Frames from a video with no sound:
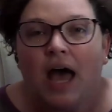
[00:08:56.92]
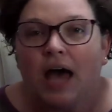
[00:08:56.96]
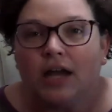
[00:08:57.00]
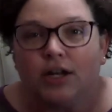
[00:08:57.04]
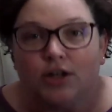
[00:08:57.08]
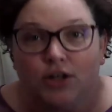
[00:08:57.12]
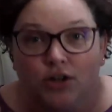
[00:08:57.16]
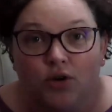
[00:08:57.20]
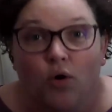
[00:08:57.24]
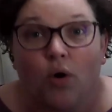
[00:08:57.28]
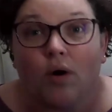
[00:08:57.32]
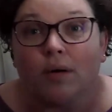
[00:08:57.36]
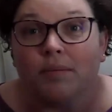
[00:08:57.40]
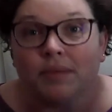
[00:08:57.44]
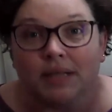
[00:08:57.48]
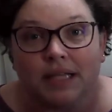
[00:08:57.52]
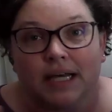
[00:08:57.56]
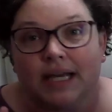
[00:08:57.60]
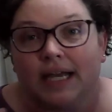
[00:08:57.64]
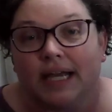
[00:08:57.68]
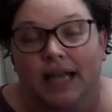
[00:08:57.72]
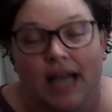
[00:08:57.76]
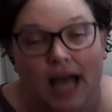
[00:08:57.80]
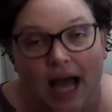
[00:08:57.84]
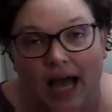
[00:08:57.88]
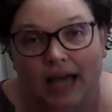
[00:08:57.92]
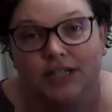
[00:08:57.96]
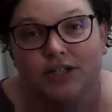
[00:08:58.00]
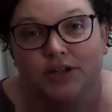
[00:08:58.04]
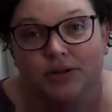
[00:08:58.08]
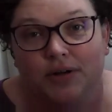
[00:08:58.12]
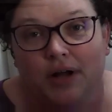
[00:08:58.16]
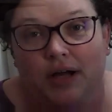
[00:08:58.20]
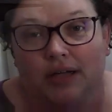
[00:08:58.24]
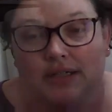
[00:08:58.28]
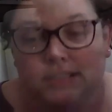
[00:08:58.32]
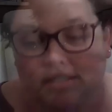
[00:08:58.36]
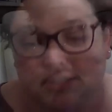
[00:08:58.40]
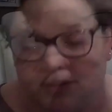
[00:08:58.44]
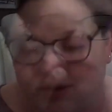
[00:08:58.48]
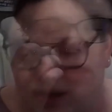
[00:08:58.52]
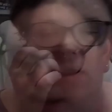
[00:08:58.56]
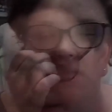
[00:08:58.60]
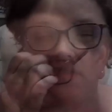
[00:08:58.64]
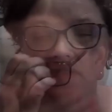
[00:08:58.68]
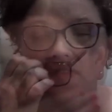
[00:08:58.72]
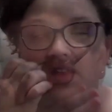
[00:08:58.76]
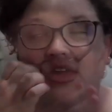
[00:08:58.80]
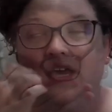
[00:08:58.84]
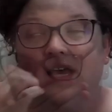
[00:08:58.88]
normally, I do not do
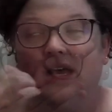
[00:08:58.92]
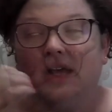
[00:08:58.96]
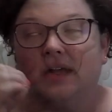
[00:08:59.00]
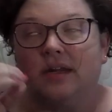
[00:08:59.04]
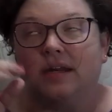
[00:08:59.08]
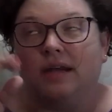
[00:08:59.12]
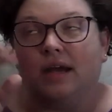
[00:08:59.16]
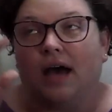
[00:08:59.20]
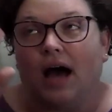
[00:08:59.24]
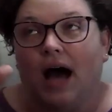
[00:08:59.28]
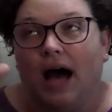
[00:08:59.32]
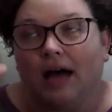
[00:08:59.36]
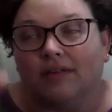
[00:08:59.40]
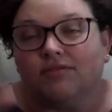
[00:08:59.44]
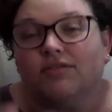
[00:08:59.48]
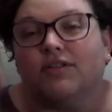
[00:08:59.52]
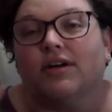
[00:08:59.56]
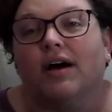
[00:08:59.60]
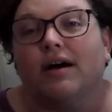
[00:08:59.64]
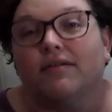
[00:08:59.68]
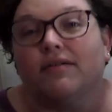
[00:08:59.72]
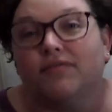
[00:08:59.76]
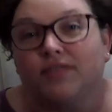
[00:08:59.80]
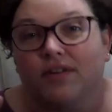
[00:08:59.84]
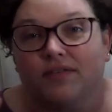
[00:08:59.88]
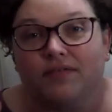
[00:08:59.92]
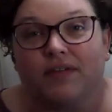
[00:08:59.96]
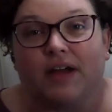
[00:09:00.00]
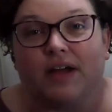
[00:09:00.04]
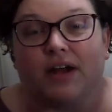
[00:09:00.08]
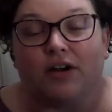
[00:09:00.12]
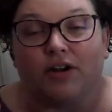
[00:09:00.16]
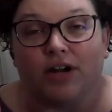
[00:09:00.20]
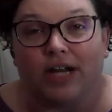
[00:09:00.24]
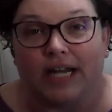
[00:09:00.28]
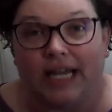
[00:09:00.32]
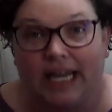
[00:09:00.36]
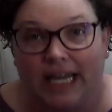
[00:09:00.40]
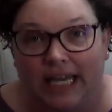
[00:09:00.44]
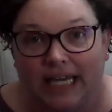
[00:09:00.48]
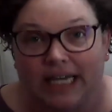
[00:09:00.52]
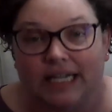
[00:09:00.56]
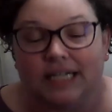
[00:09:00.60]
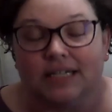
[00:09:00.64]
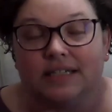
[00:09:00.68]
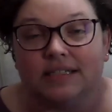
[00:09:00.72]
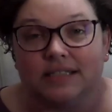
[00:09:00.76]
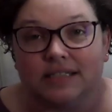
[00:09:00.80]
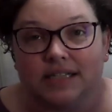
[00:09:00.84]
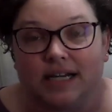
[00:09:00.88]
that. Then, I love the very
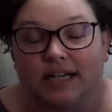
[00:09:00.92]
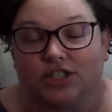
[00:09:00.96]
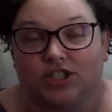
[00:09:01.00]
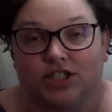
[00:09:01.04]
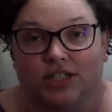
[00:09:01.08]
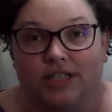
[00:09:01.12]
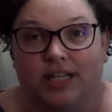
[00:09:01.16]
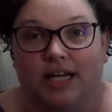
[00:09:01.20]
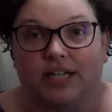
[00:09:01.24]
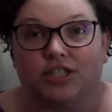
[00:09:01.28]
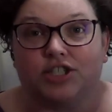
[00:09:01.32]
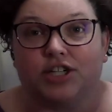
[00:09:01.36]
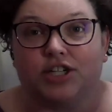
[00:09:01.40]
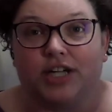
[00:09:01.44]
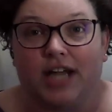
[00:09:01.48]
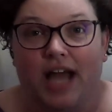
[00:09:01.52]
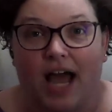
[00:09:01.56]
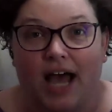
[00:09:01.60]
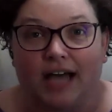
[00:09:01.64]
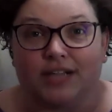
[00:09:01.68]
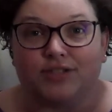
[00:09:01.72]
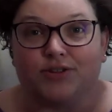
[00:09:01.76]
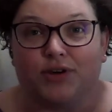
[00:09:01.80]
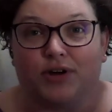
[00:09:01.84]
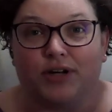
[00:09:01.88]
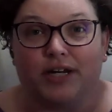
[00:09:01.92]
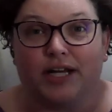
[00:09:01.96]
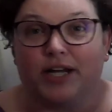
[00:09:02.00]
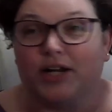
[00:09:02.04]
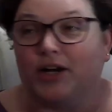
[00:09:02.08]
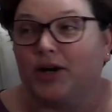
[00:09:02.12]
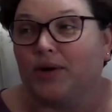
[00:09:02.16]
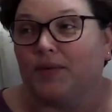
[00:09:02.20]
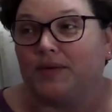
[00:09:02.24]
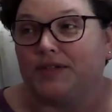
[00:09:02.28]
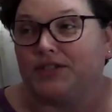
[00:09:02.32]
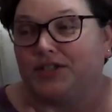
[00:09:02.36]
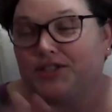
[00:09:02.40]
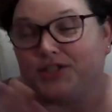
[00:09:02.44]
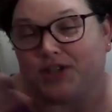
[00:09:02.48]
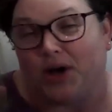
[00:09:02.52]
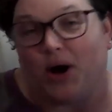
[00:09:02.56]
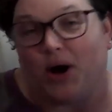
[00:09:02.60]
end section that she has on here, which is a